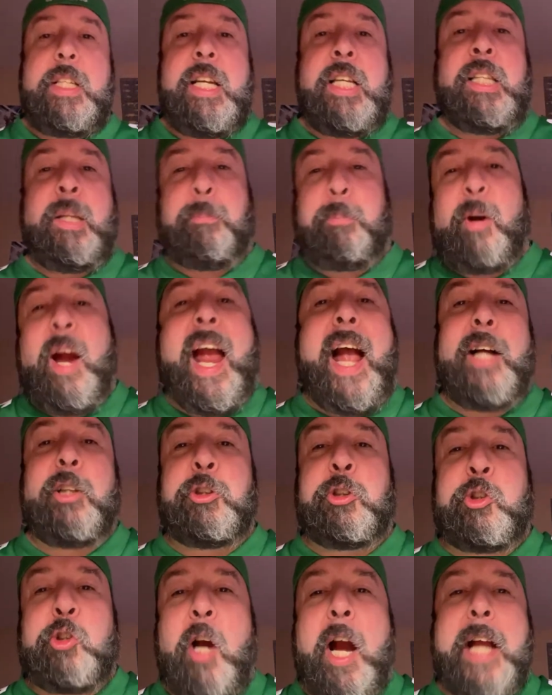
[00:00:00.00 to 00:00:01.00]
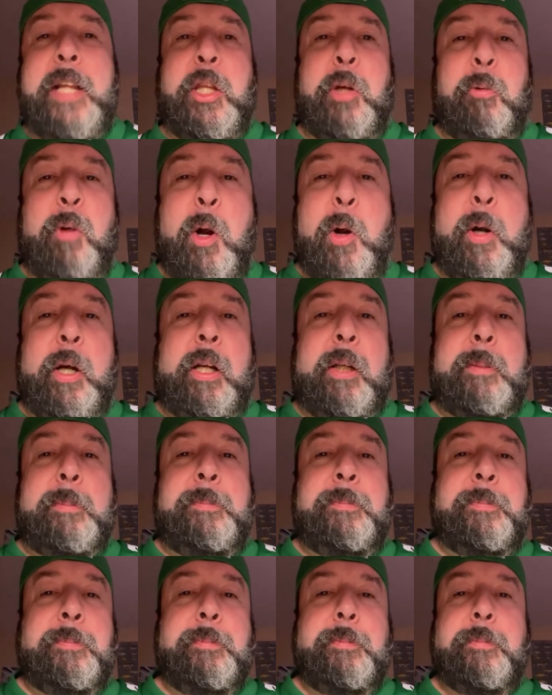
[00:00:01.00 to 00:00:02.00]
The Browns tried to ruin him.